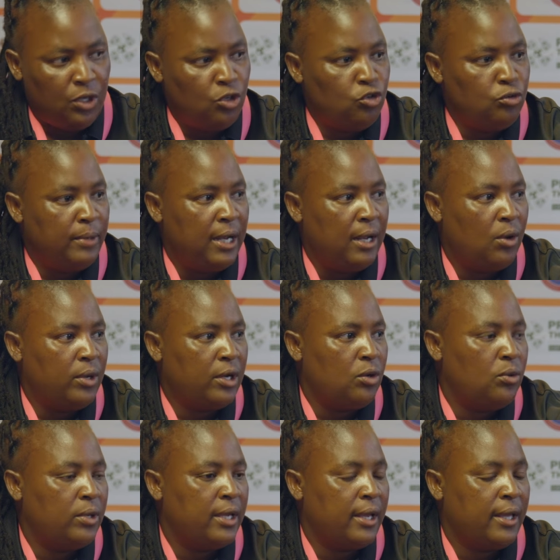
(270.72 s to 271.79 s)
Ke dumela gore
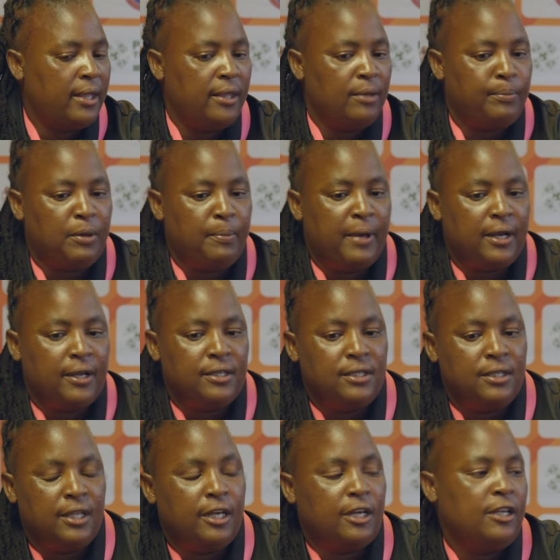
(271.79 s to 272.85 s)
looking at the
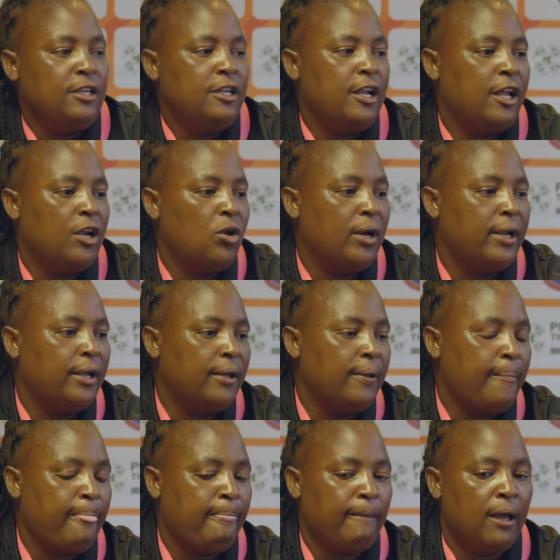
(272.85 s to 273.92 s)
preparation e re nnile le one,
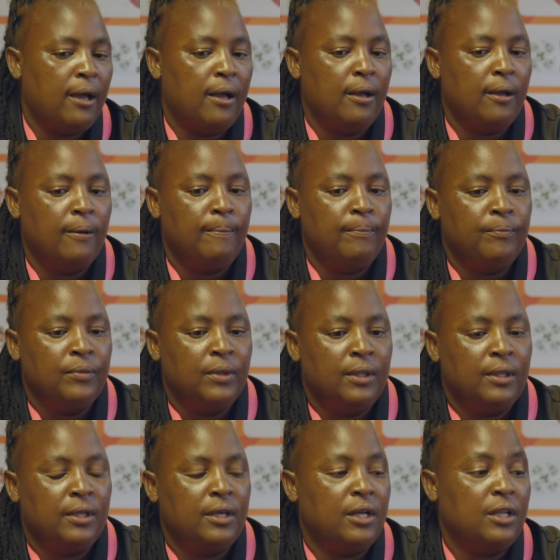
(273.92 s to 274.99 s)

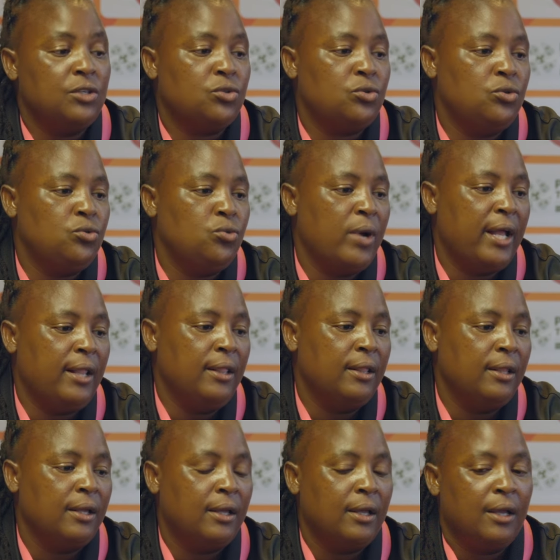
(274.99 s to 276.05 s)
the girls did well,
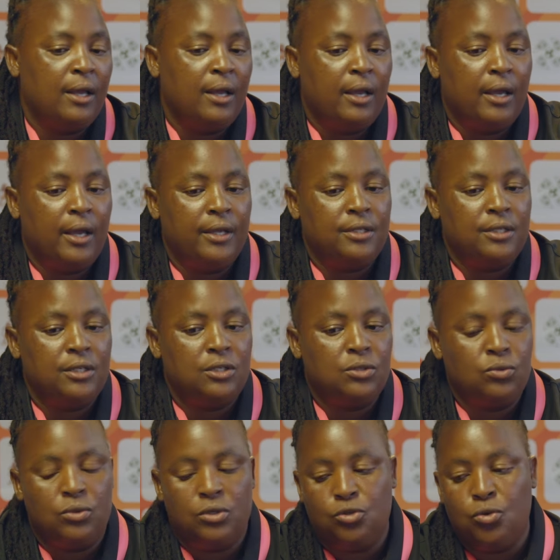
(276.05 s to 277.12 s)
and
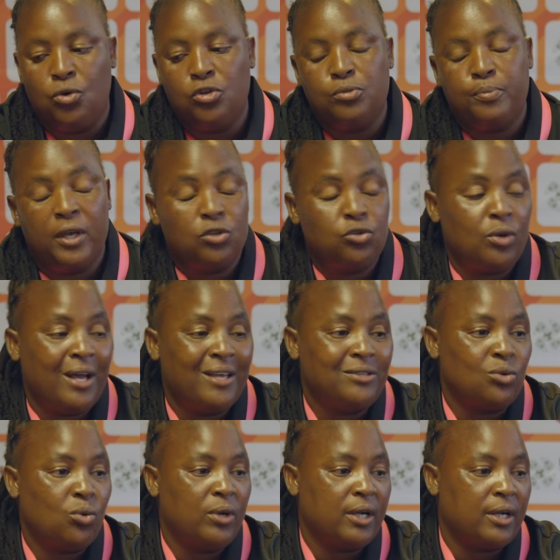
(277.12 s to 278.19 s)
it goes back to us
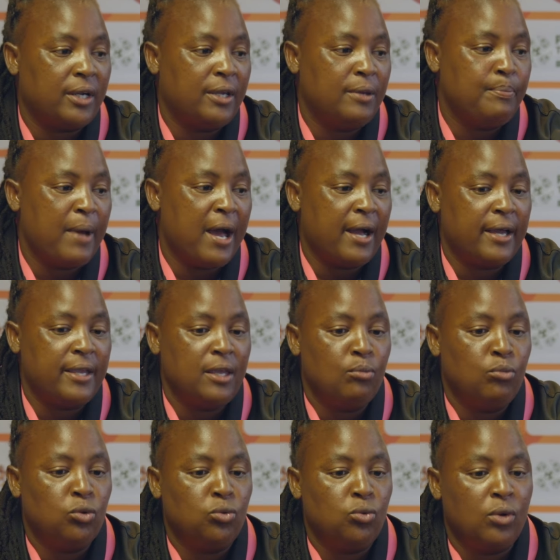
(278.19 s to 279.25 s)
gore re ipaakanye
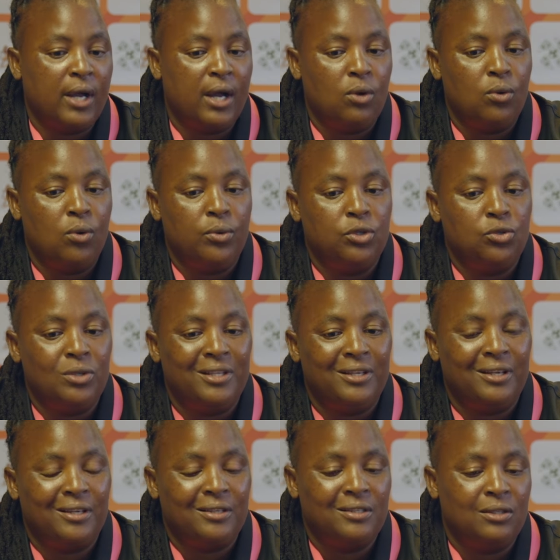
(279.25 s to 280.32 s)
botoka going to the
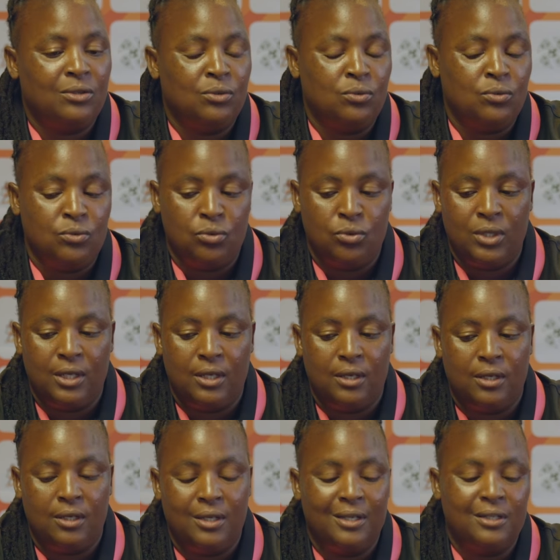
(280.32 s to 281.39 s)

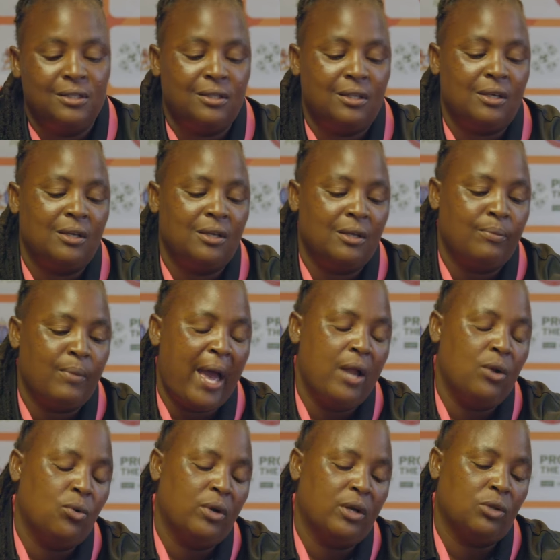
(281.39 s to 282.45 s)
next a
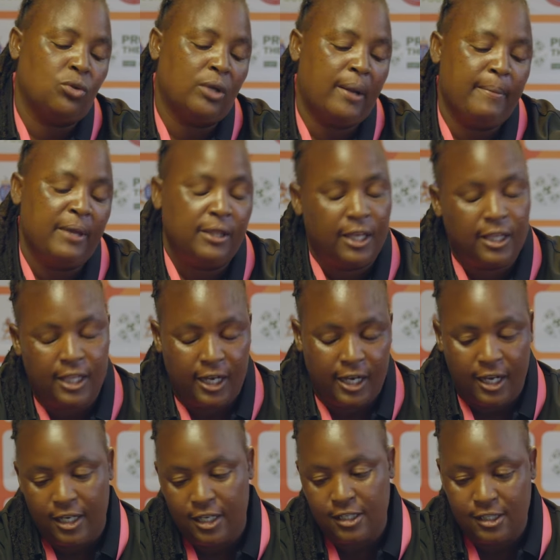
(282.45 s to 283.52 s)
le gore tournament e tla
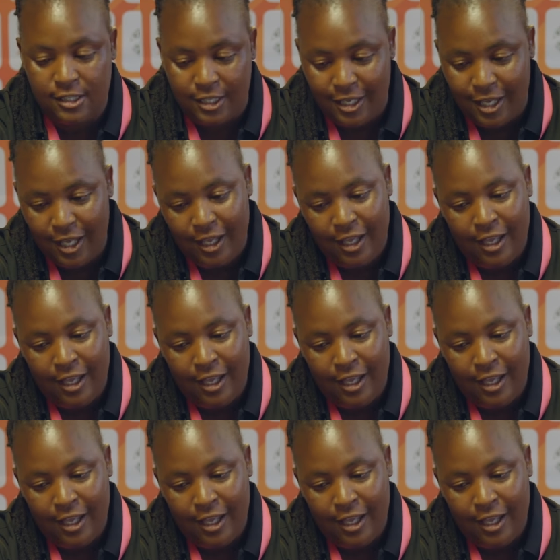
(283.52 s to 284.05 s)
nna next year.